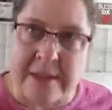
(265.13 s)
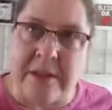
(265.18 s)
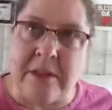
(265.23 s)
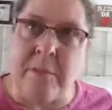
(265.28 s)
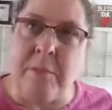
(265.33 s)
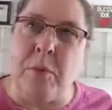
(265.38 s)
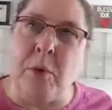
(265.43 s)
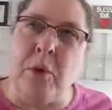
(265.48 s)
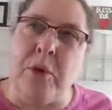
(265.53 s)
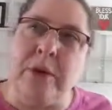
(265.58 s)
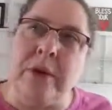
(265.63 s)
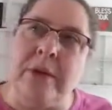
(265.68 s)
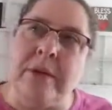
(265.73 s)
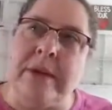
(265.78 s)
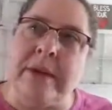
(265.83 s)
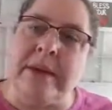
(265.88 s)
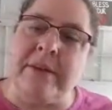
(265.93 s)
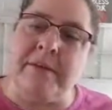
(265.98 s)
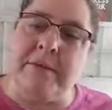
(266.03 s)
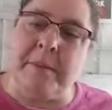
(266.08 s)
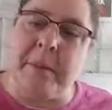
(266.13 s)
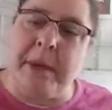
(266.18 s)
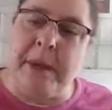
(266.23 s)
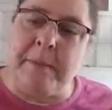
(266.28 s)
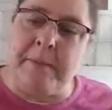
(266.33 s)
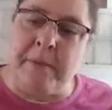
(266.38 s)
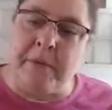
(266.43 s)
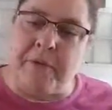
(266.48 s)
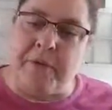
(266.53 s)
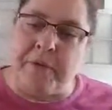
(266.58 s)
the more you give
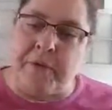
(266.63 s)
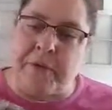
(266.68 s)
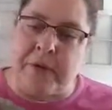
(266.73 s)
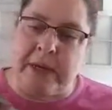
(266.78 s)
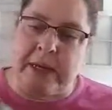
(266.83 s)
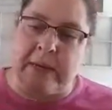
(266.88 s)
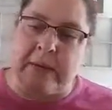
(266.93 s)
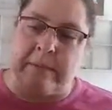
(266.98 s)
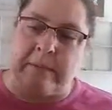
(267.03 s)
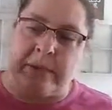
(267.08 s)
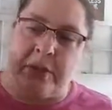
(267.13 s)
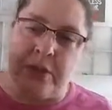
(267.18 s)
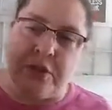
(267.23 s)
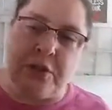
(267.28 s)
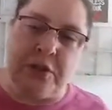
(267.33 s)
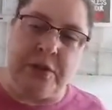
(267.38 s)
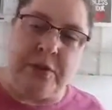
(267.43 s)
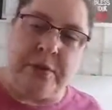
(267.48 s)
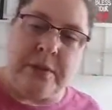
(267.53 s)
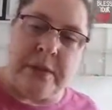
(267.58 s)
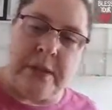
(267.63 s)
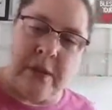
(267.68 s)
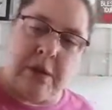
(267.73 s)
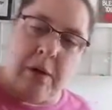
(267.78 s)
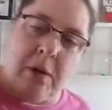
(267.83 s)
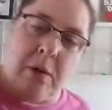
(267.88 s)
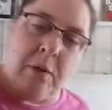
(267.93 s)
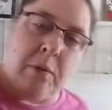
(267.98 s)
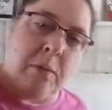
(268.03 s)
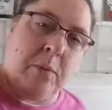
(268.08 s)
people freedom to choose their
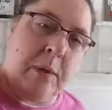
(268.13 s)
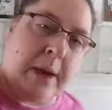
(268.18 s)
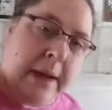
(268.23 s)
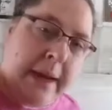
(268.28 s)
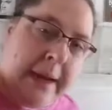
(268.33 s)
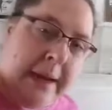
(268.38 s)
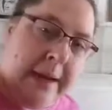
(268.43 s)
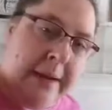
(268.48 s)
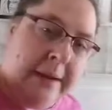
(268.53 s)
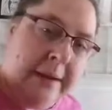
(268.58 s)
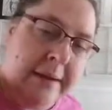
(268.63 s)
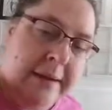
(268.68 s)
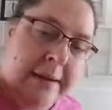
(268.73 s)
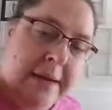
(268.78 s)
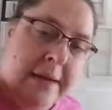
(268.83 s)
own way,